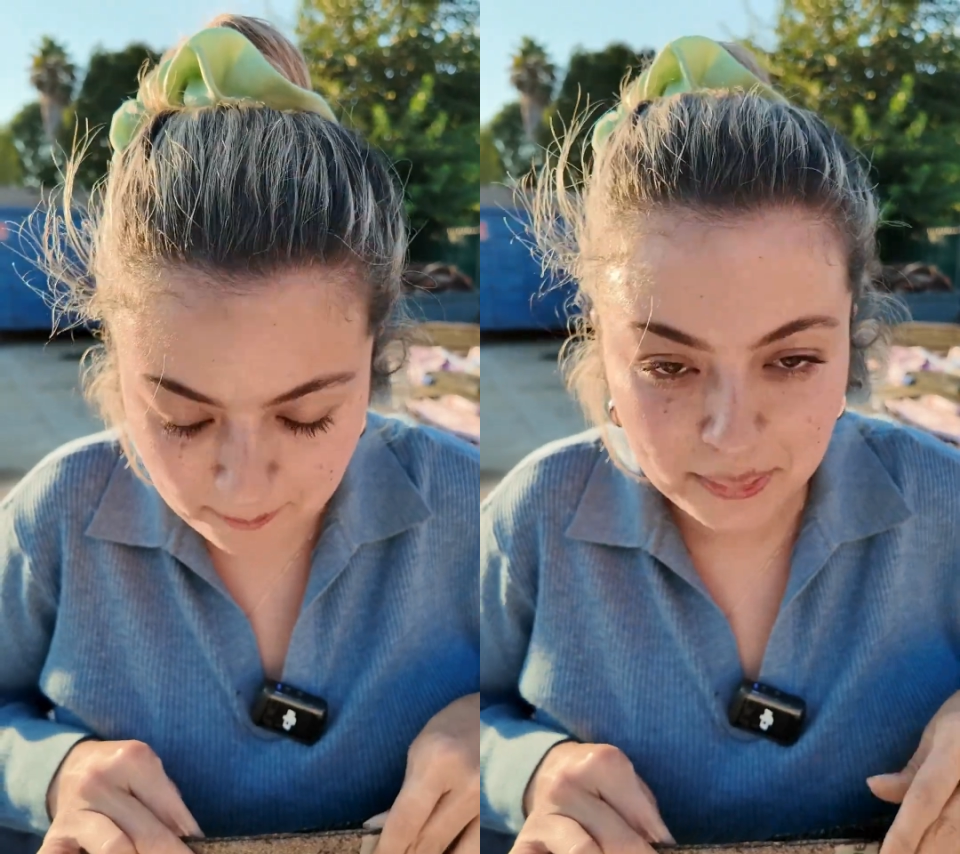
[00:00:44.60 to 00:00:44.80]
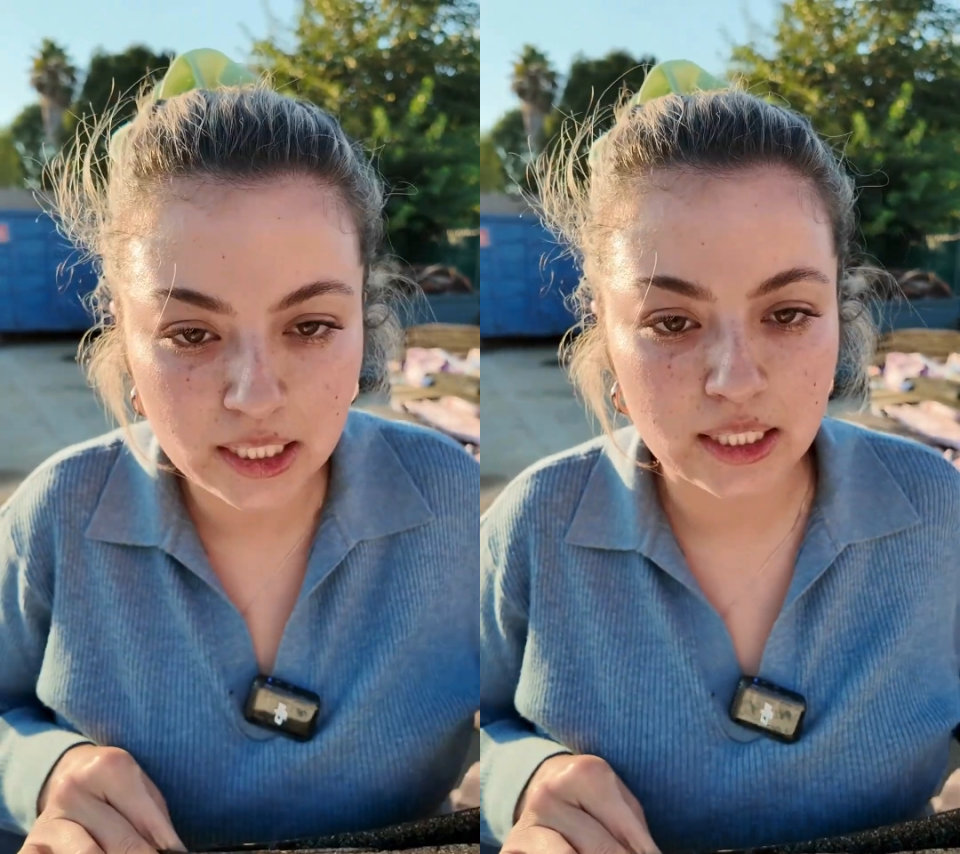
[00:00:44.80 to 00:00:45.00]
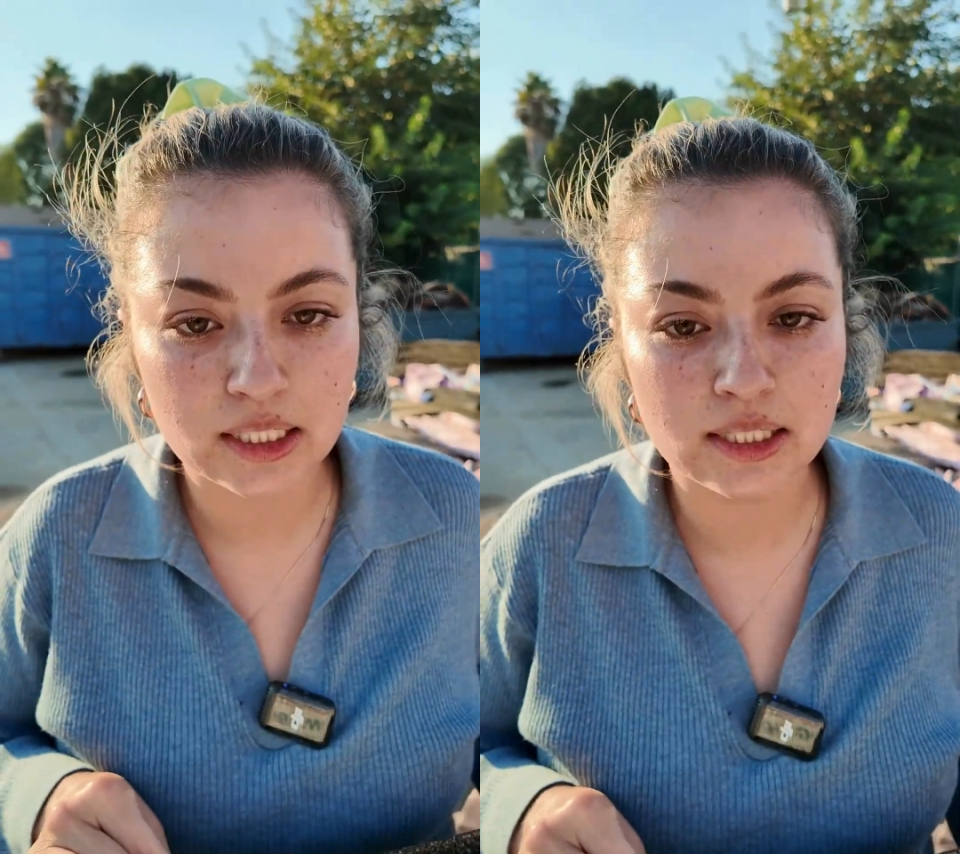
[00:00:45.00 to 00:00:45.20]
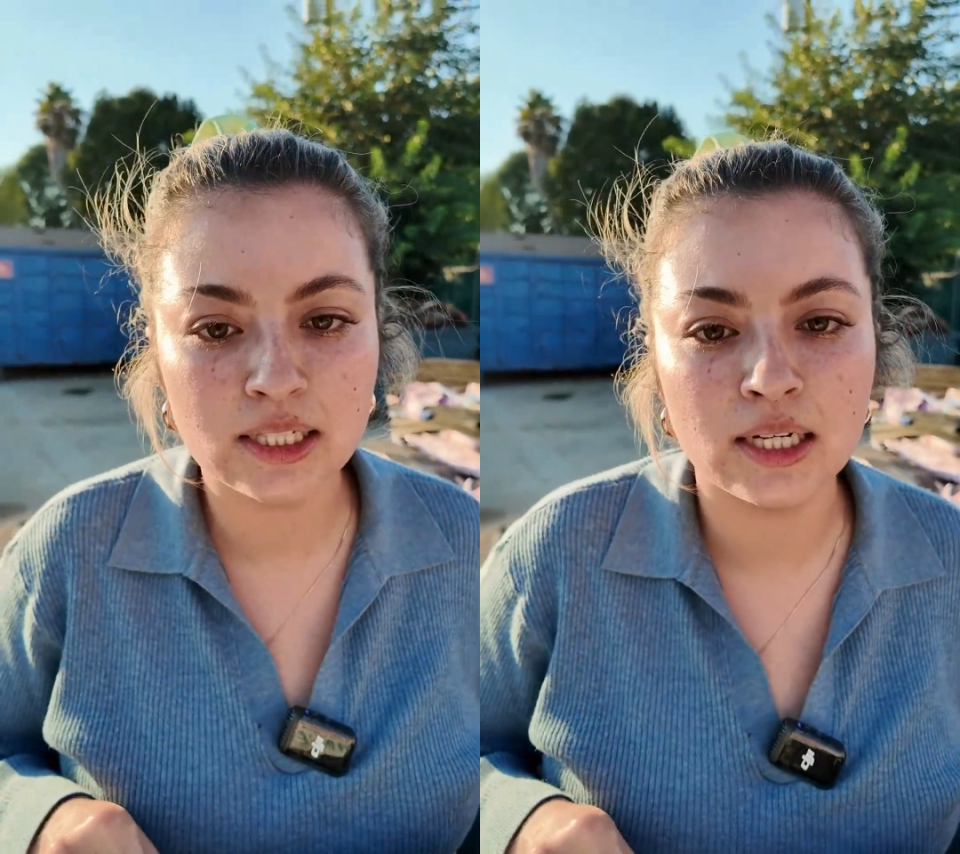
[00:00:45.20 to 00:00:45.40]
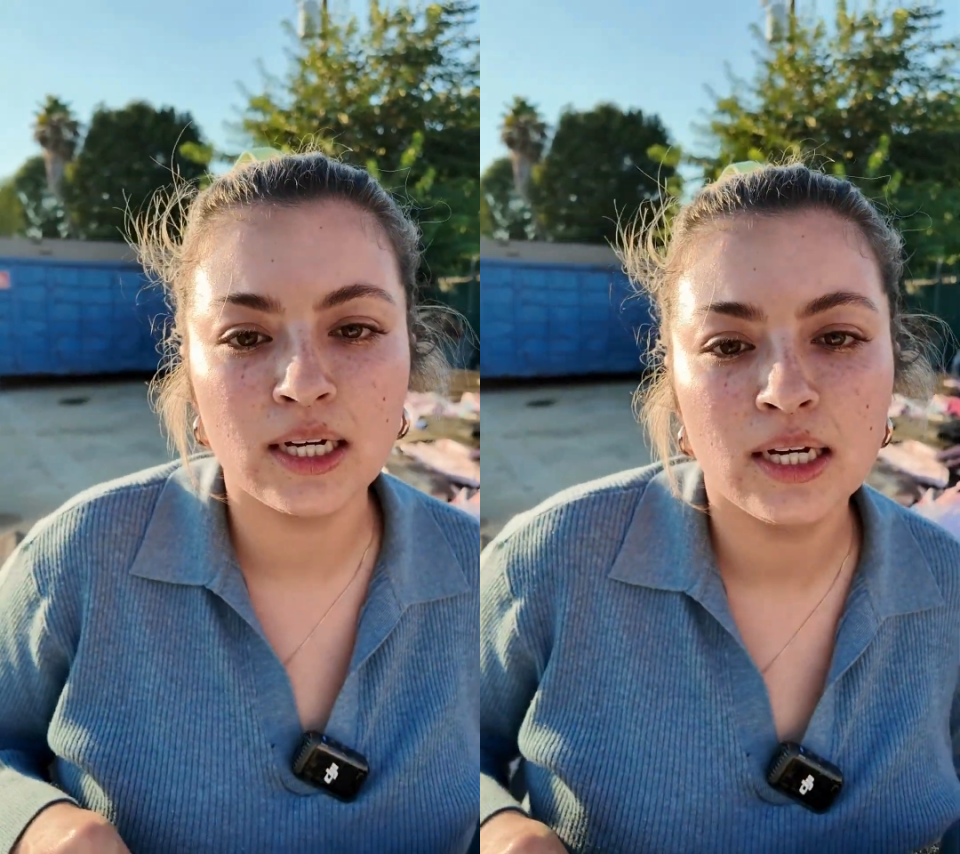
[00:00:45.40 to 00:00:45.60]
companies
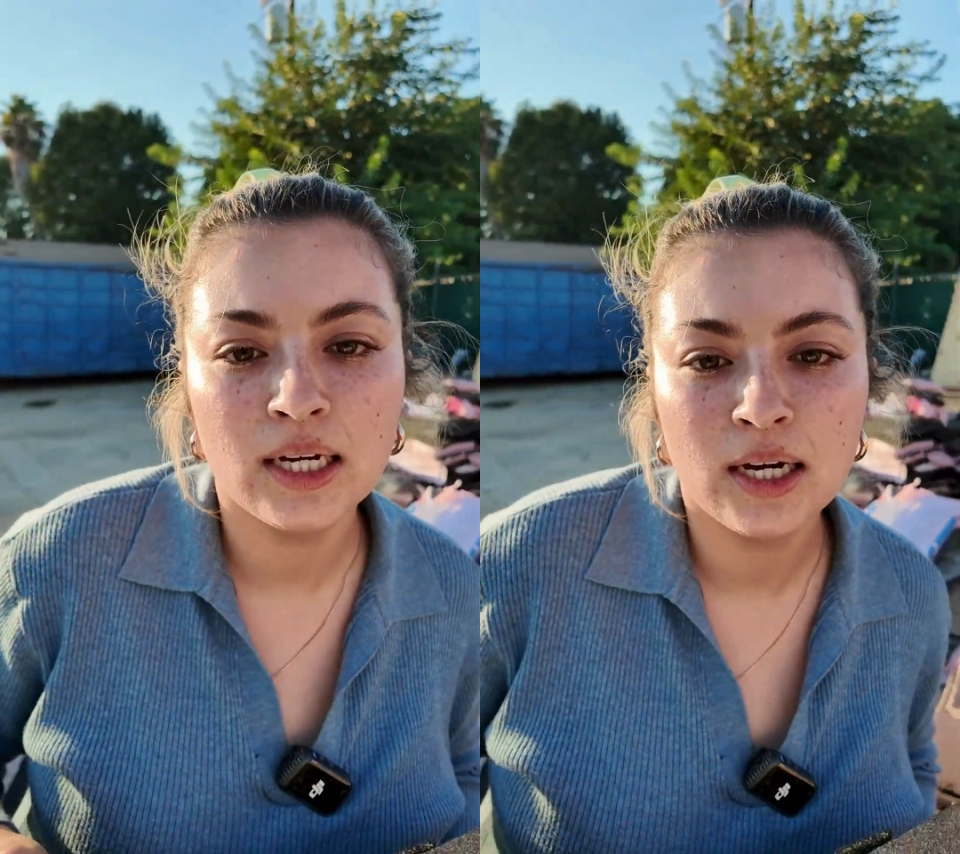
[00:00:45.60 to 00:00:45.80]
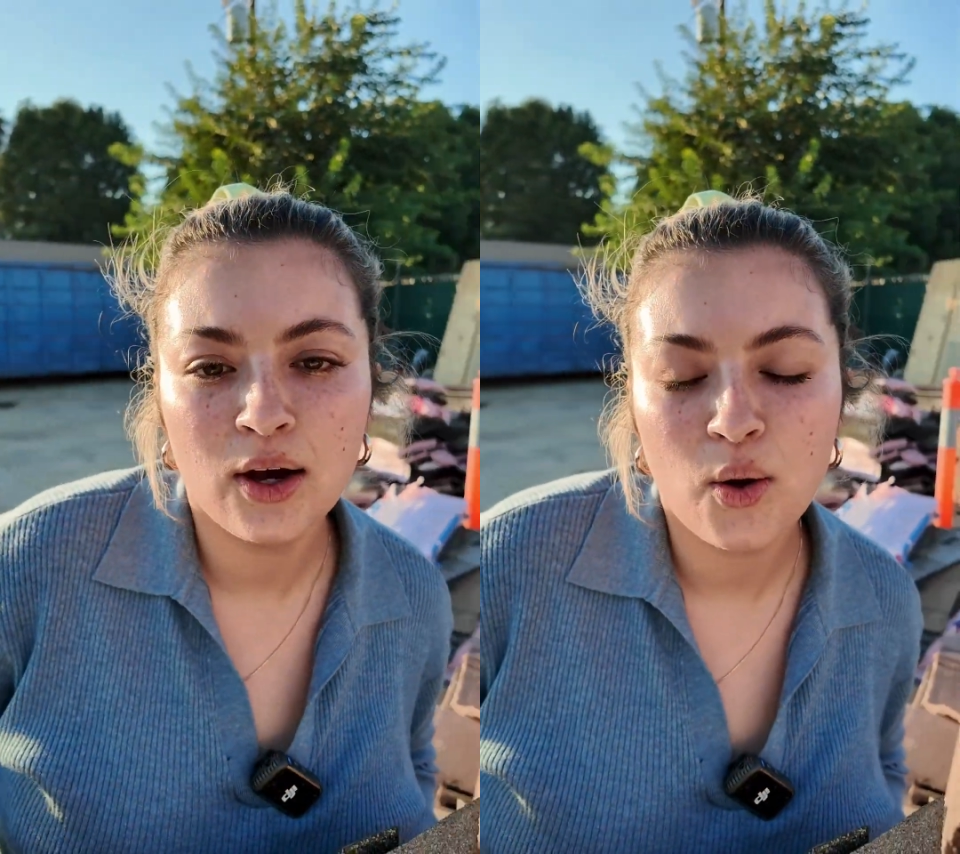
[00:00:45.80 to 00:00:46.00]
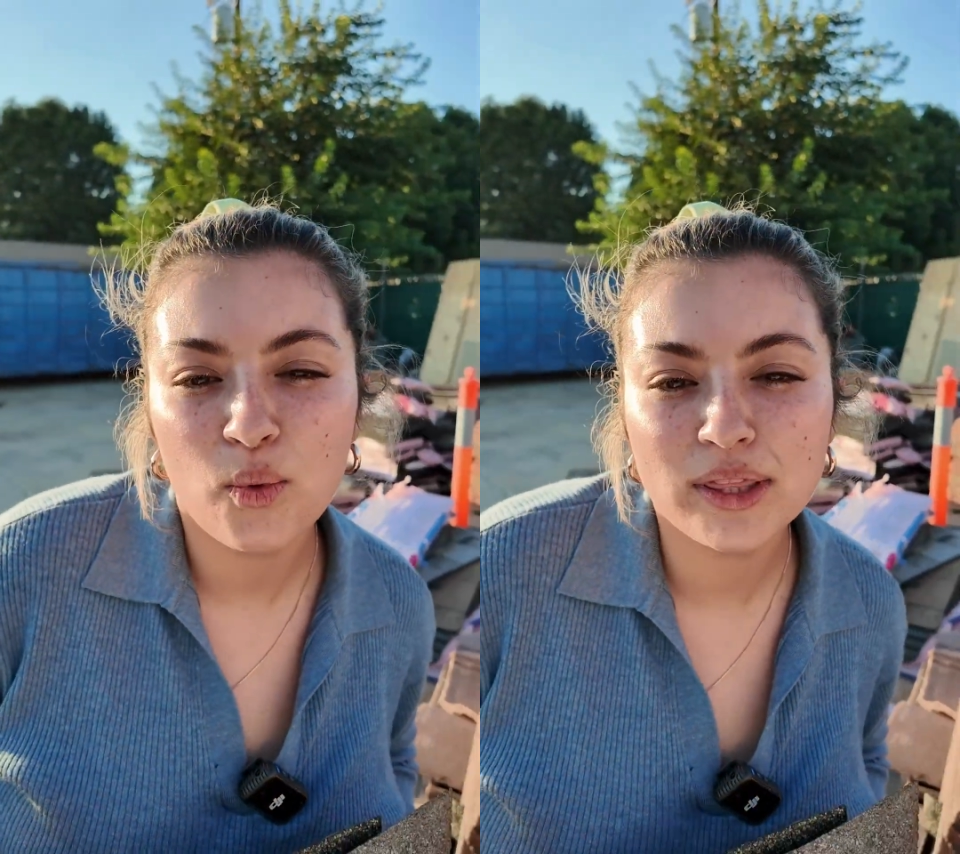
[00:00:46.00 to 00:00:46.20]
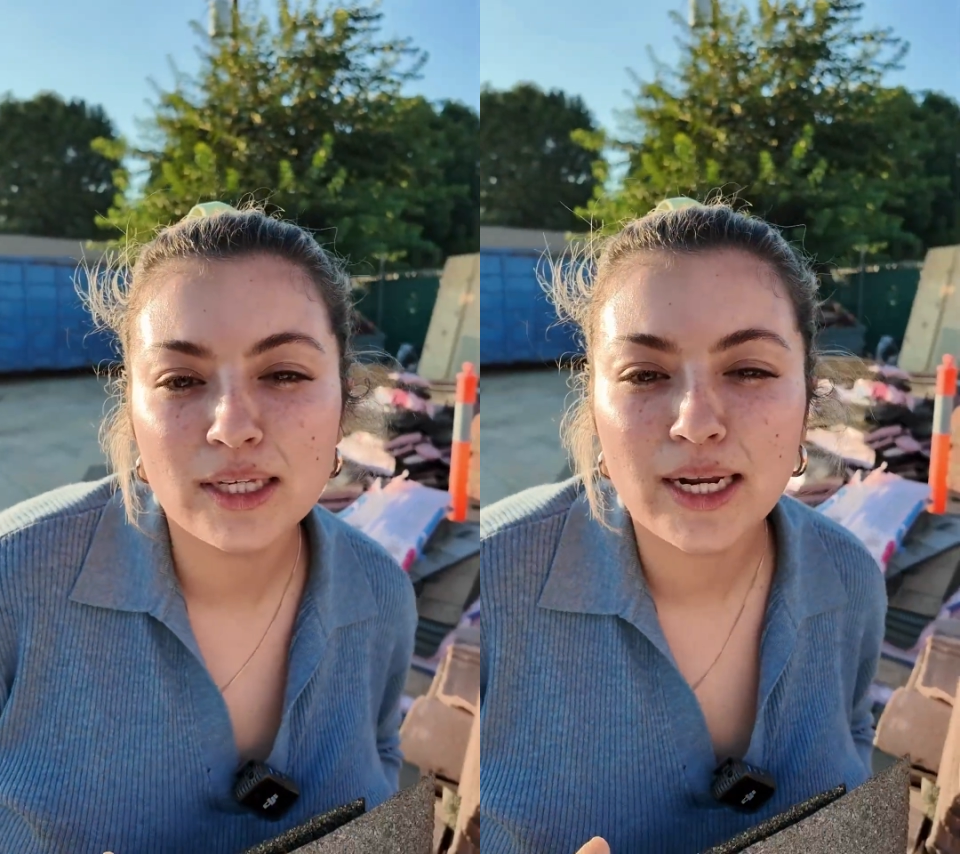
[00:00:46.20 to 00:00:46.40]
with